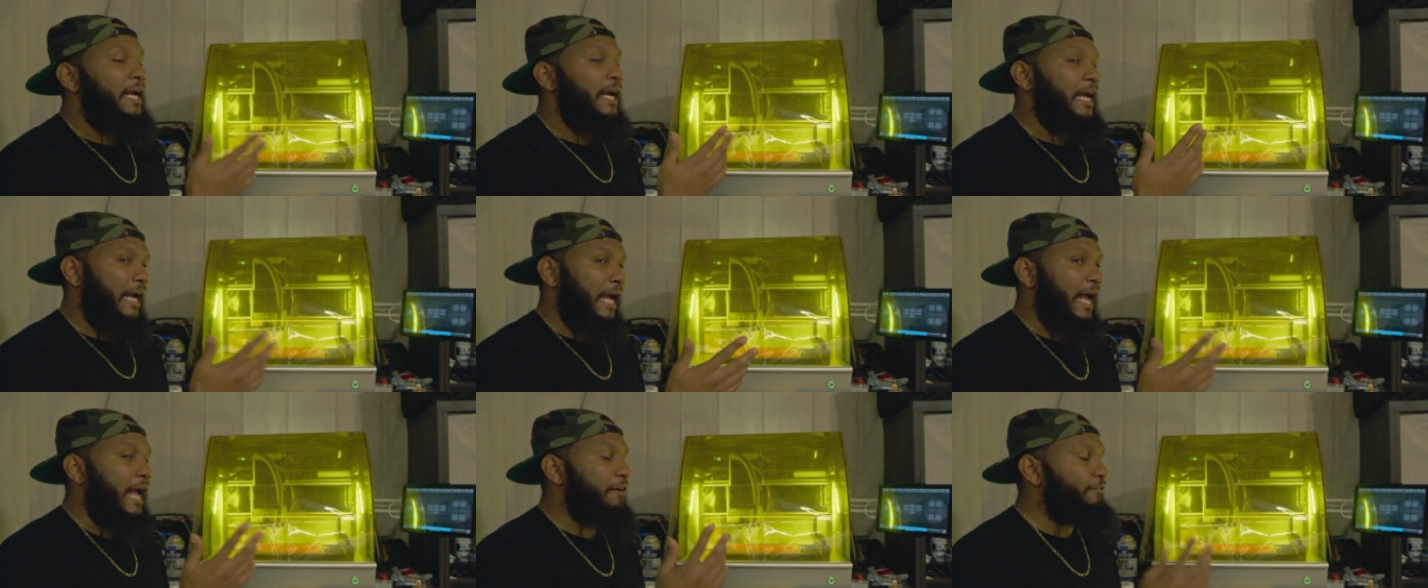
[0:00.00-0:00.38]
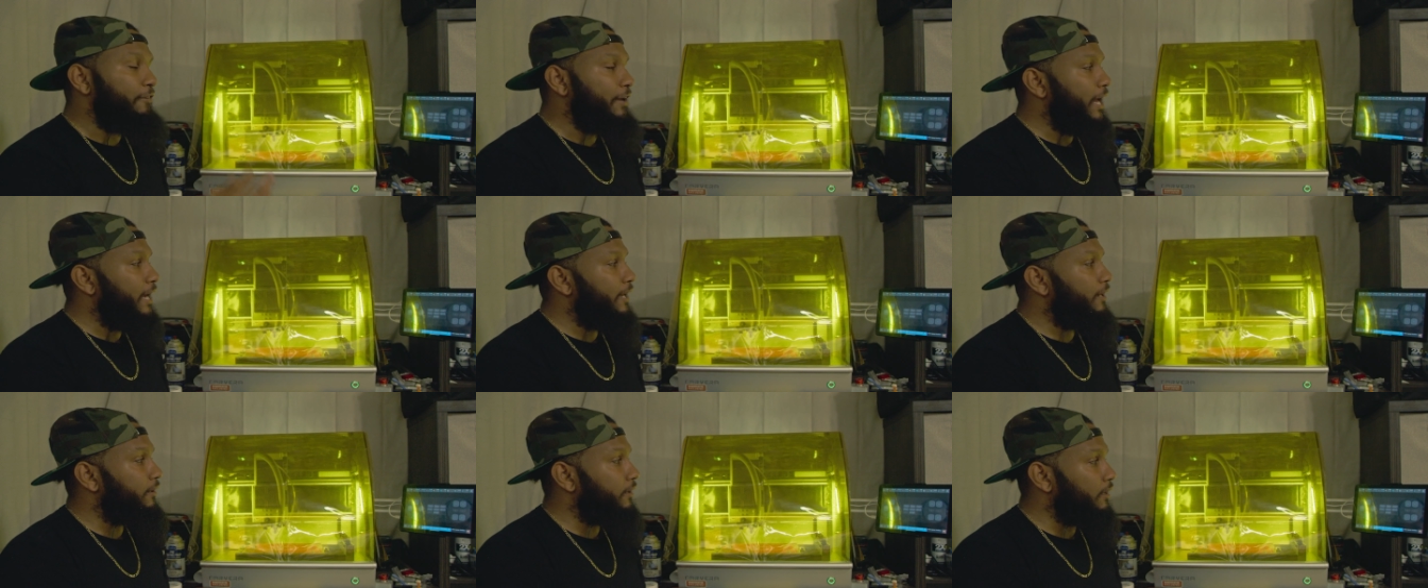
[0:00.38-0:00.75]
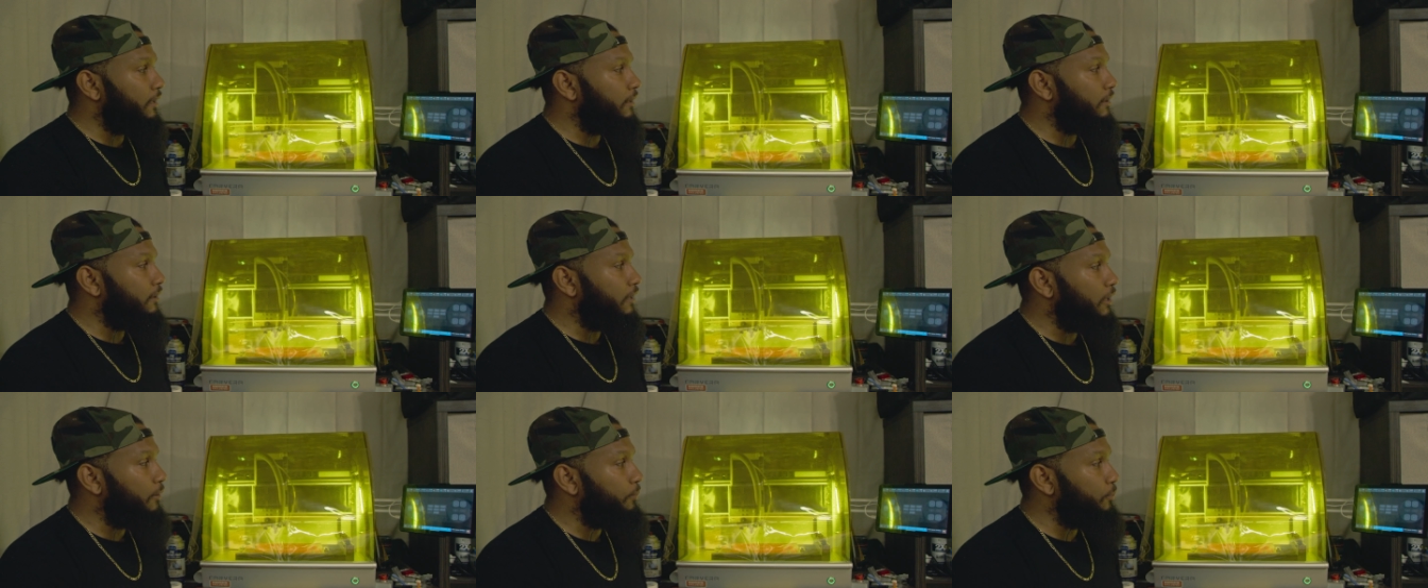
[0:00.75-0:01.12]
I have had
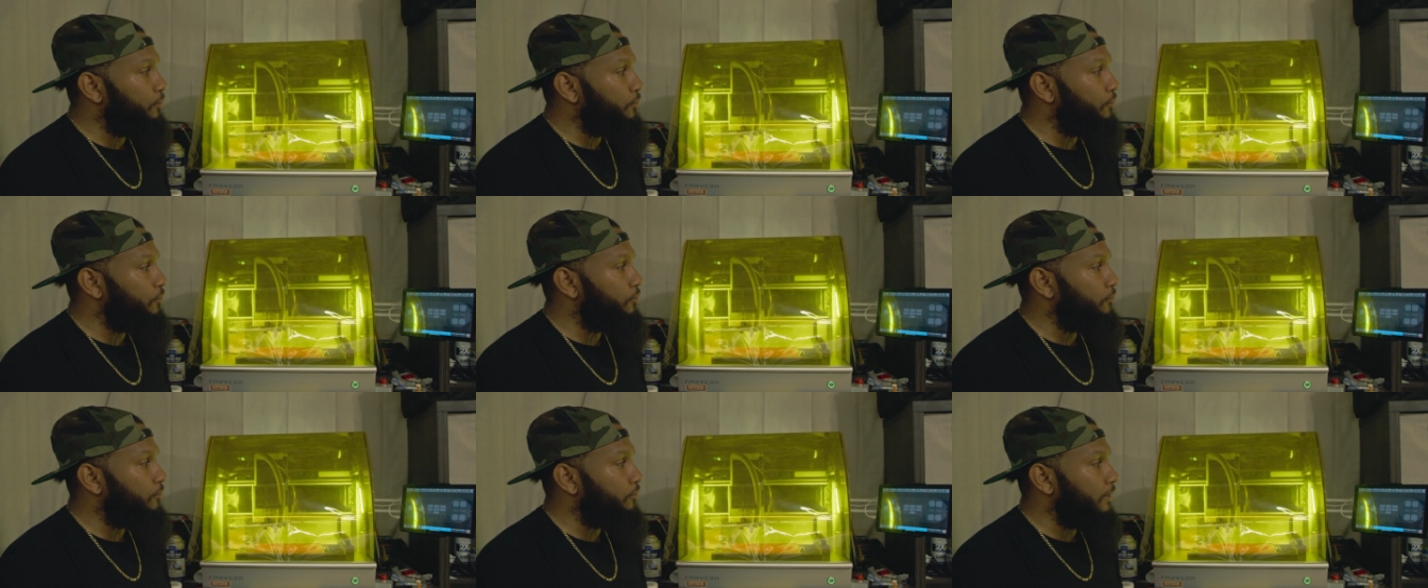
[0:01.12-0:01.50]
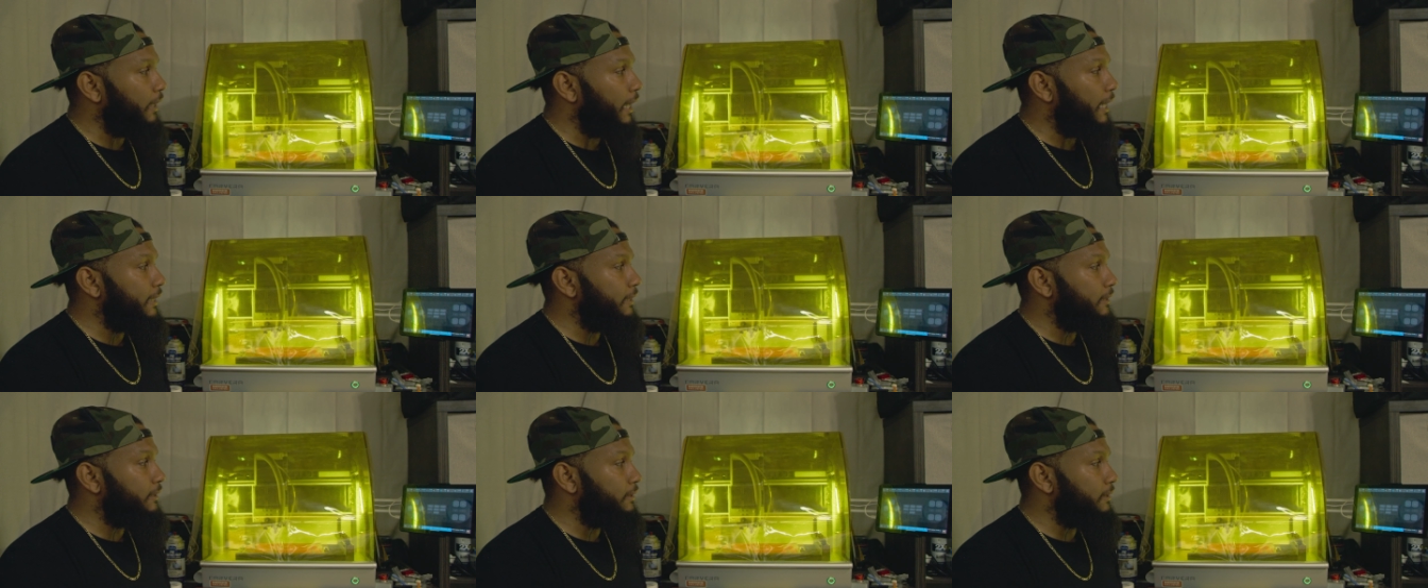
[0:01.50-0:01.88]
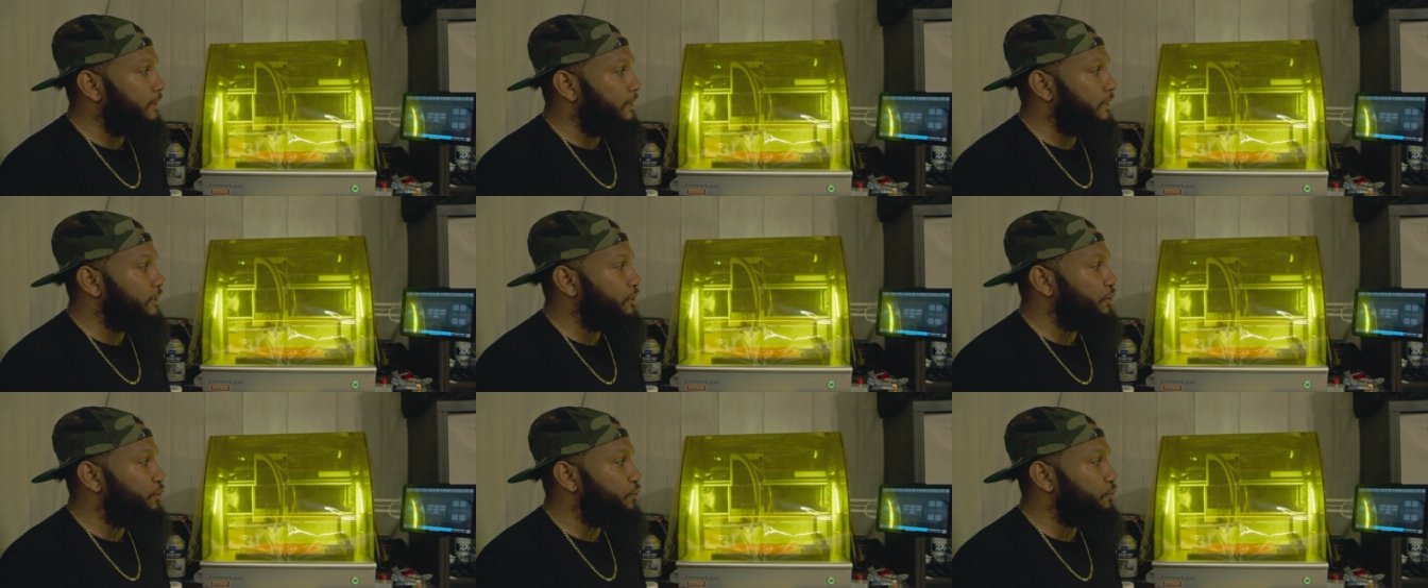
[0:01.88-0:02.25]
a couple like
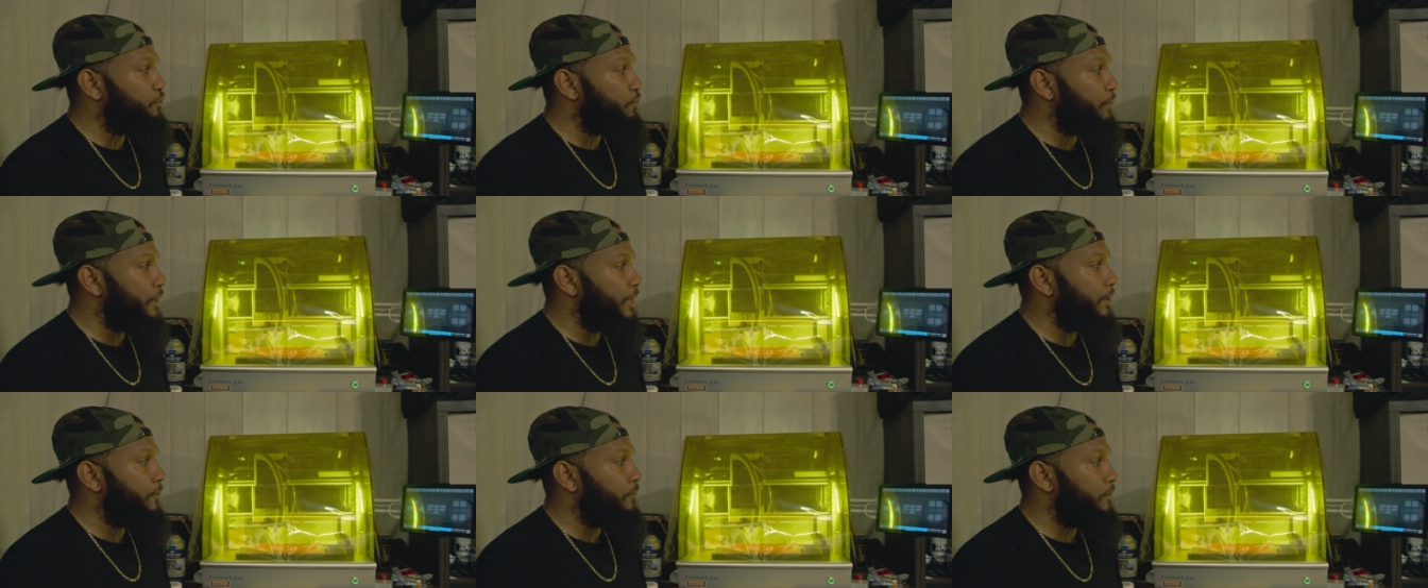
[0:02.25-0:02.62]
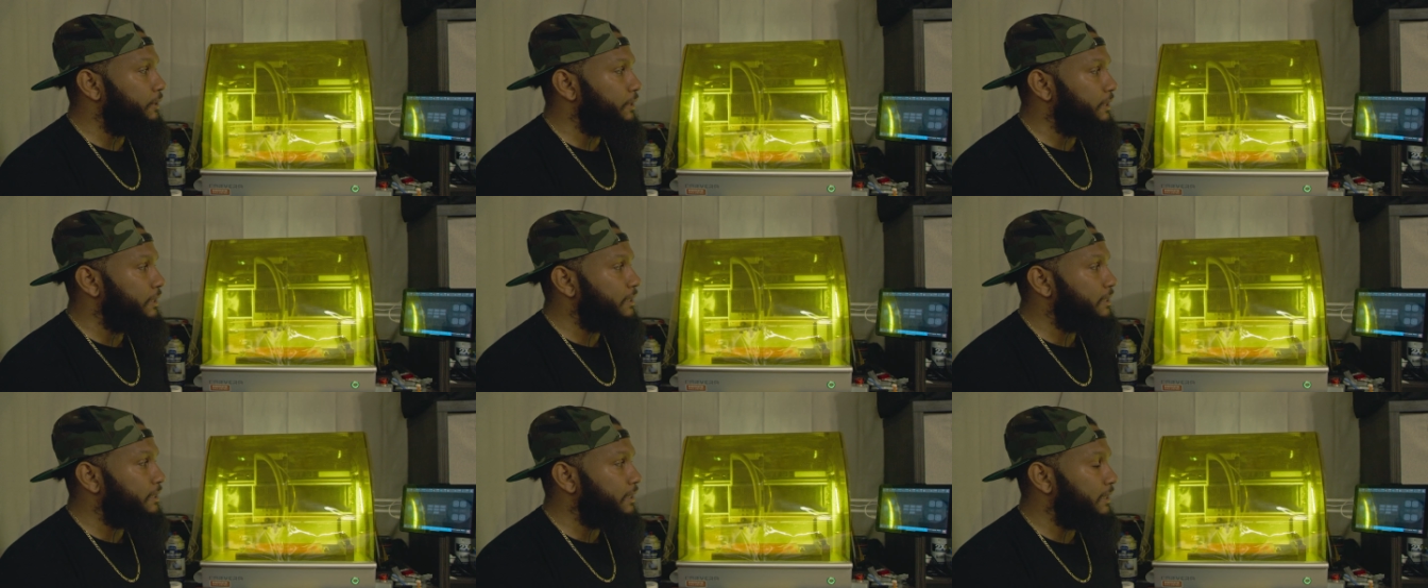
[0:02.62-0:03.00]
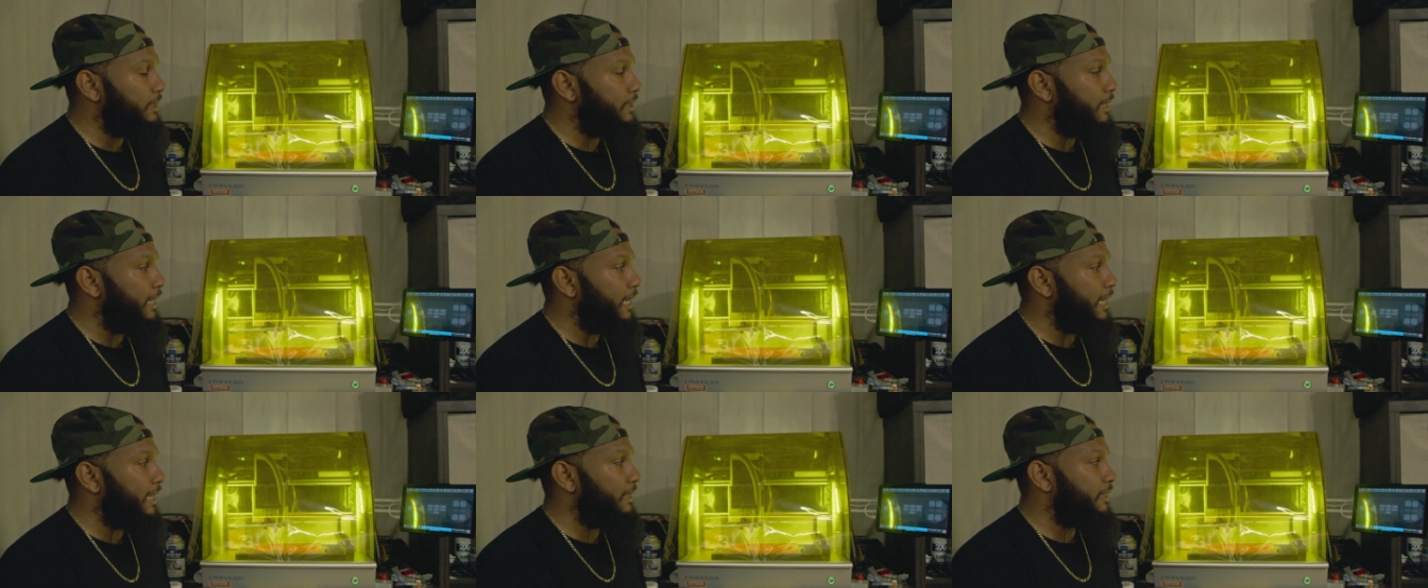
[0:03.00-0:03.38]
issues where it would
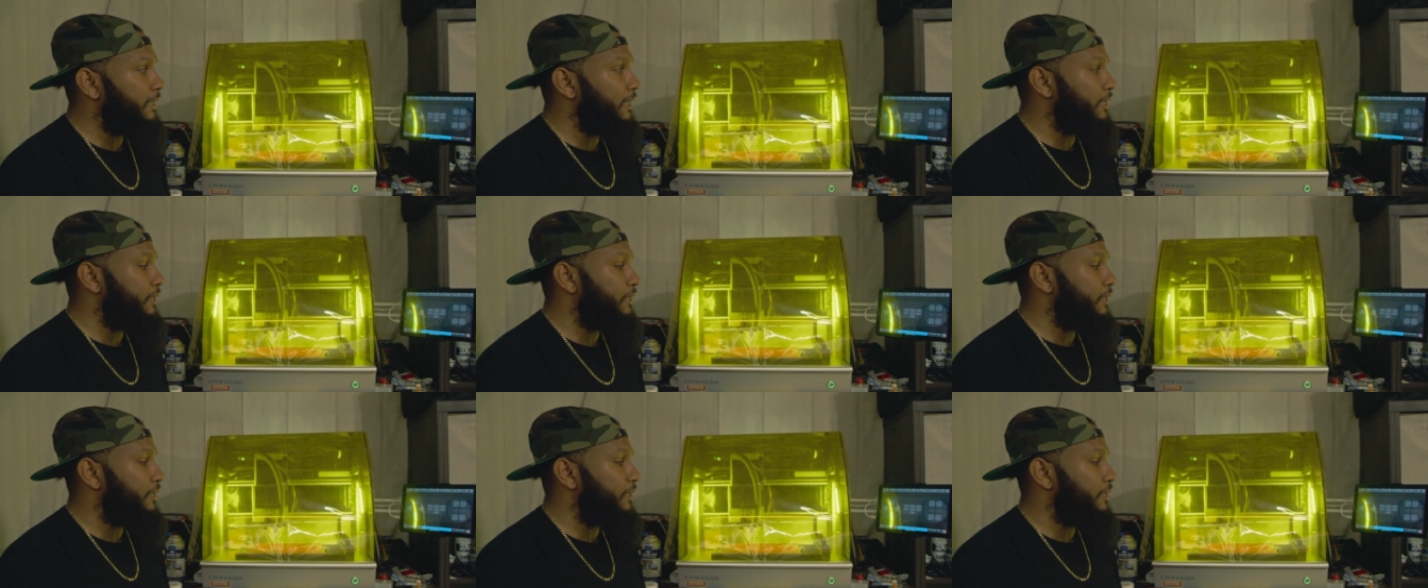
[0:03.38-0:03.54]
disconnect.